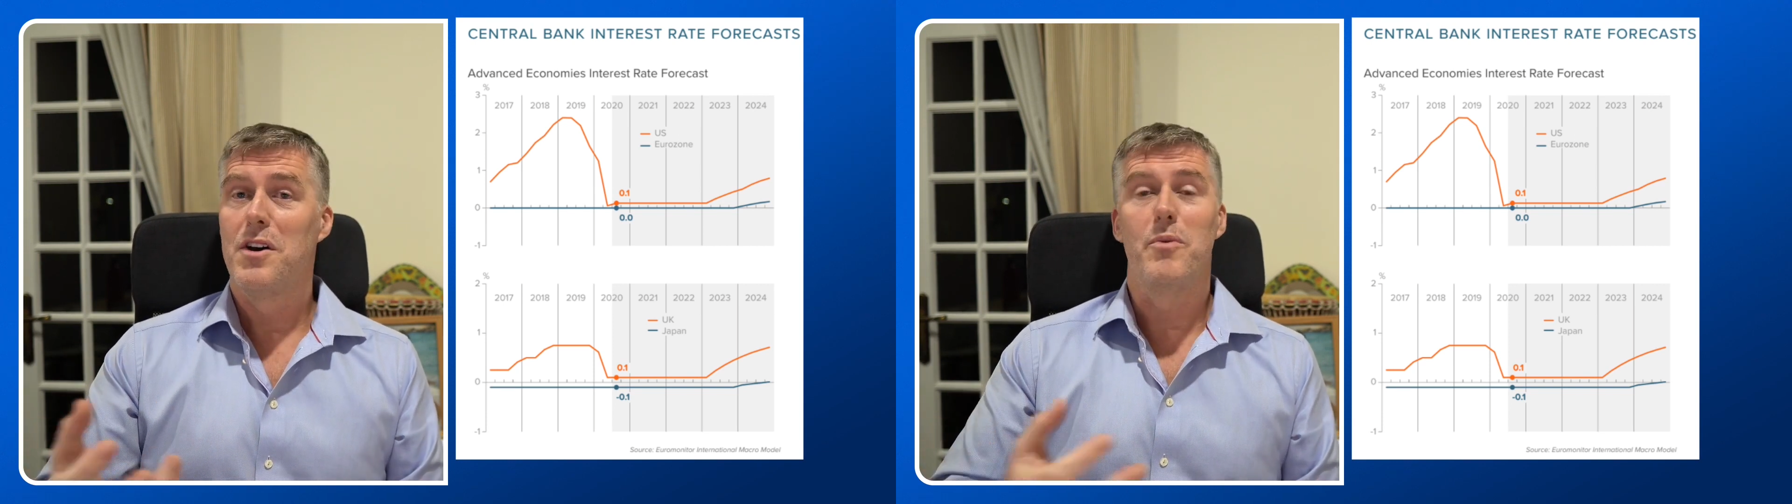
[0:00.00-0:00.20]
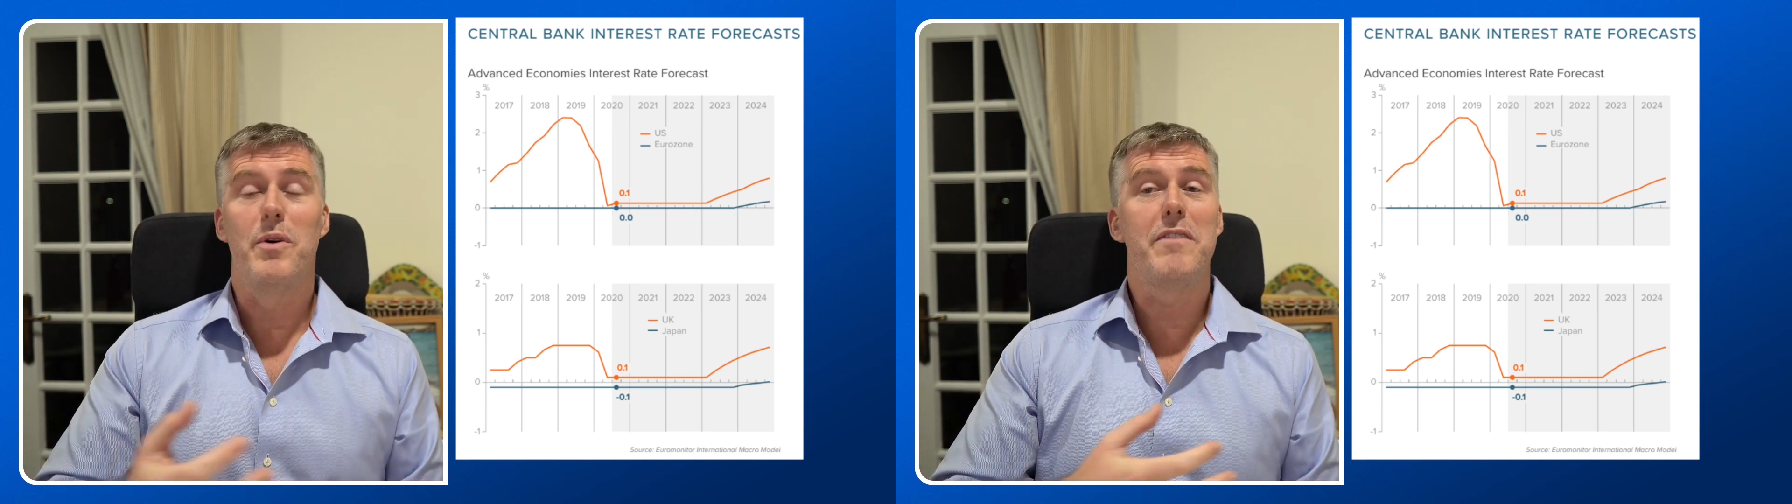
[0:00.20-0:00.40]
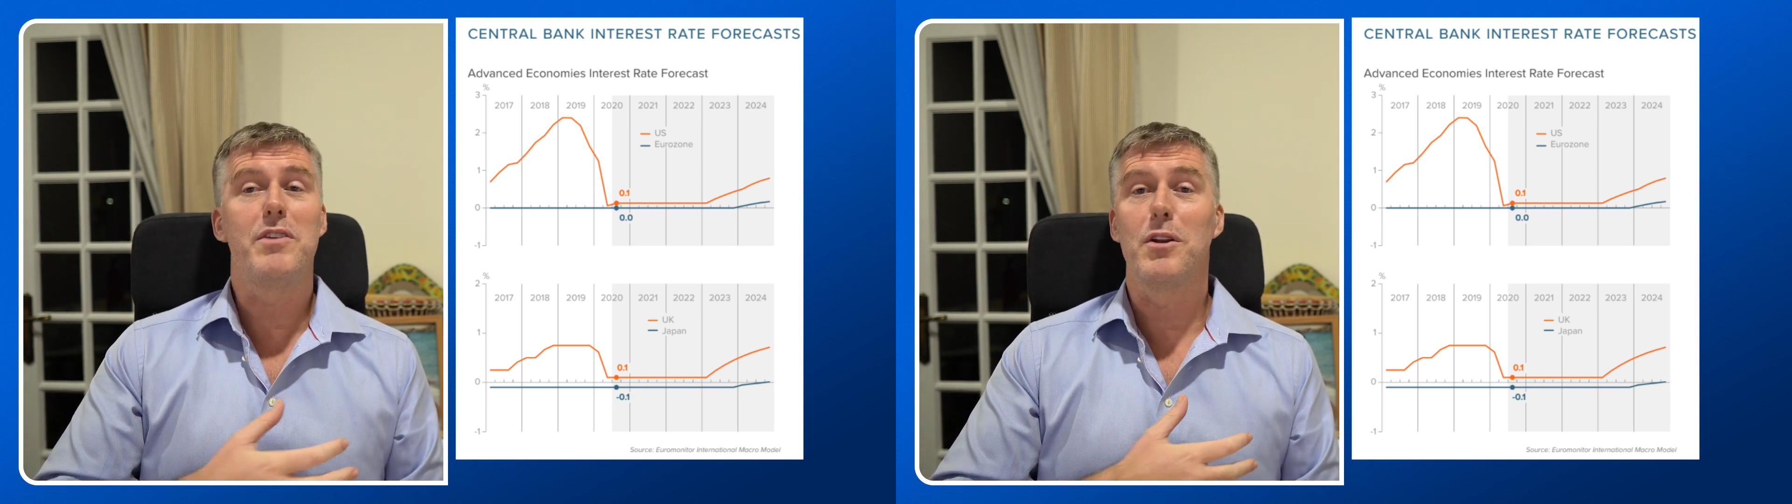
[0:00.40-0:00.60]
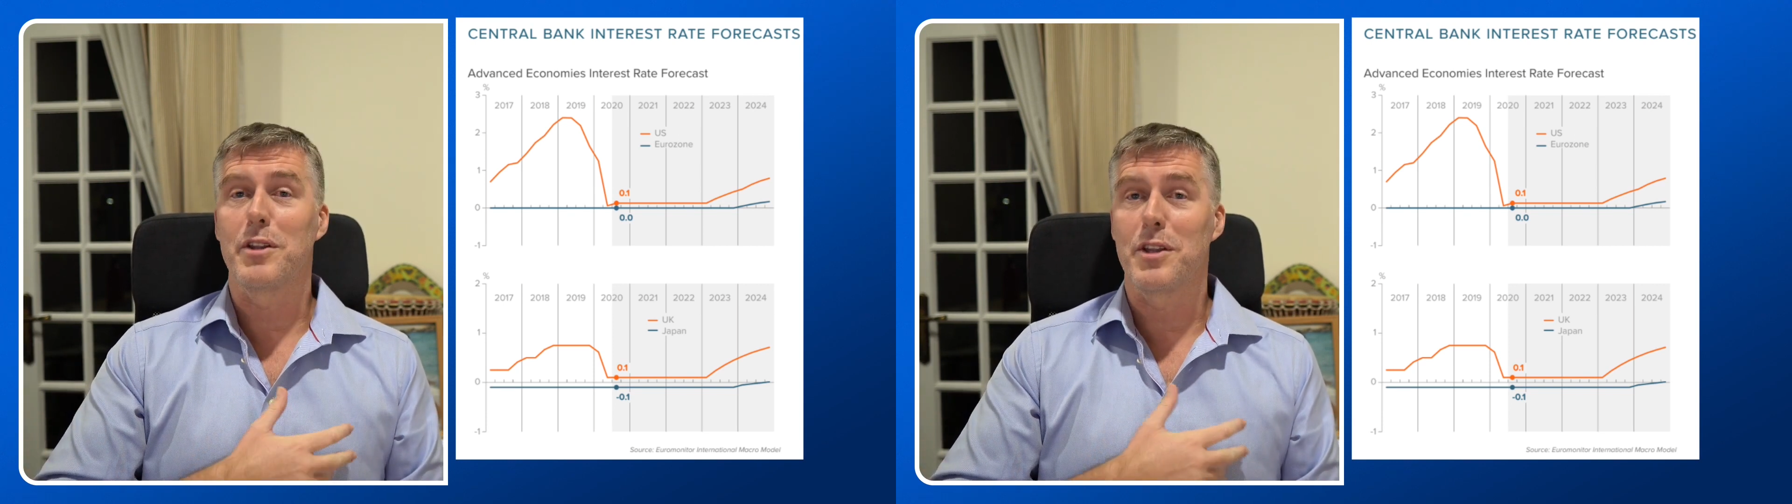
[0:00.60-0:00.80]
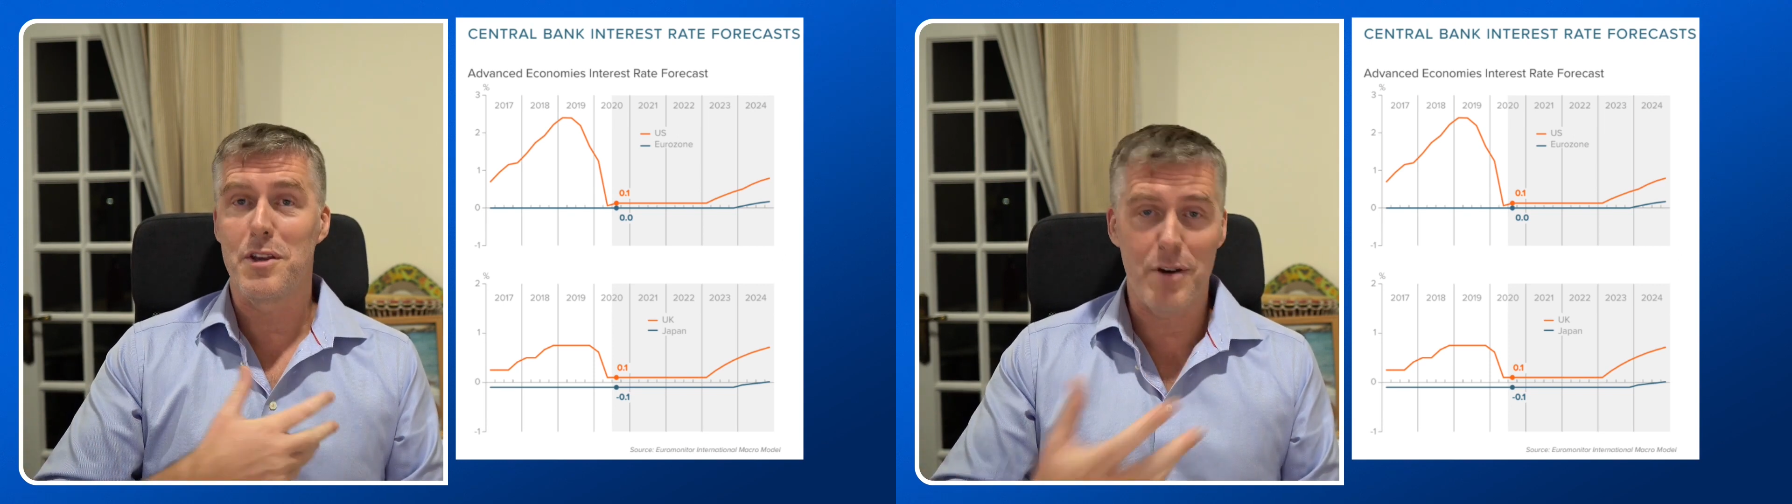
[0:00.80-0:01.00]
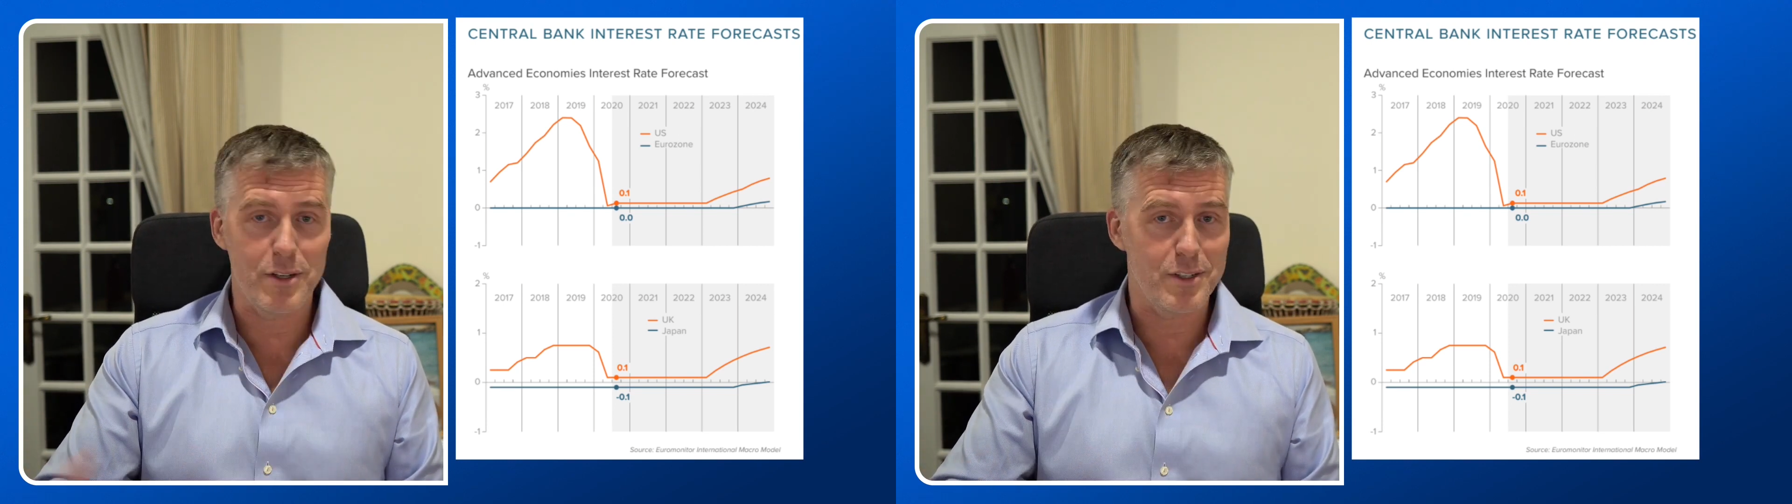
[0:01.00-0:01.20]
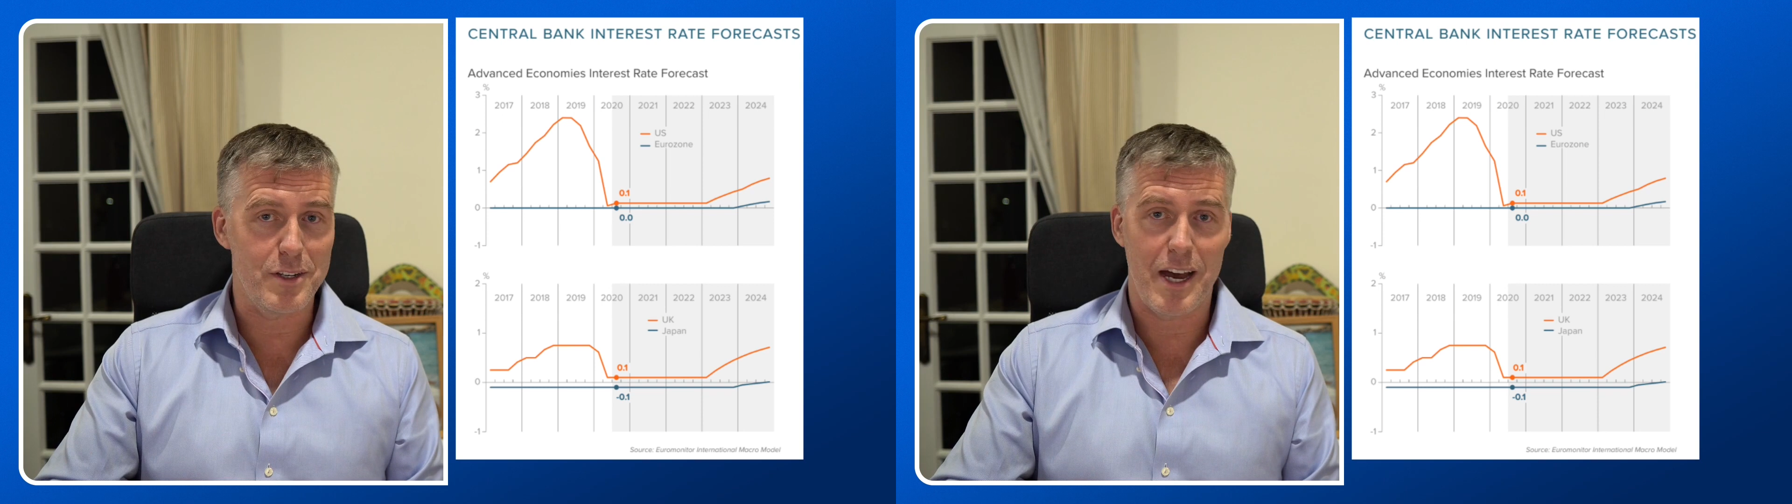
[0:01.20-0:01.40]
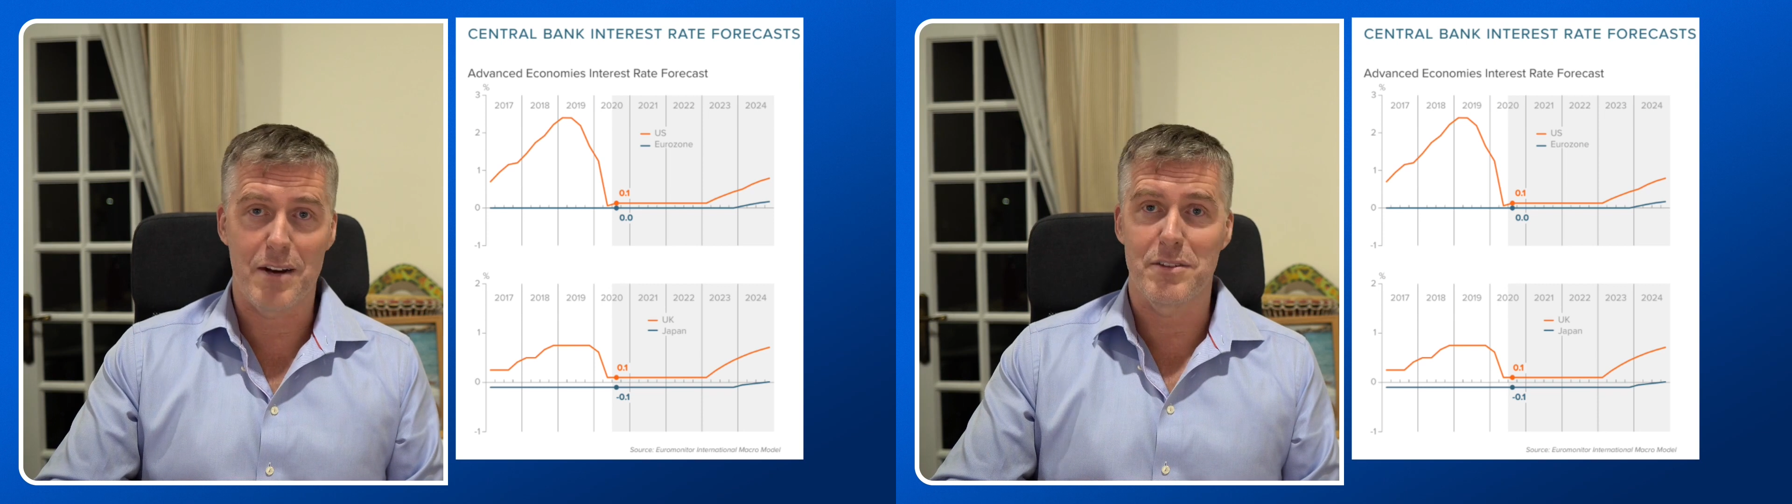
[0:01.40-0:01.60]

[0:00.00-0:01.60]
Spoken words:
Whenever you look at the Eurozone data,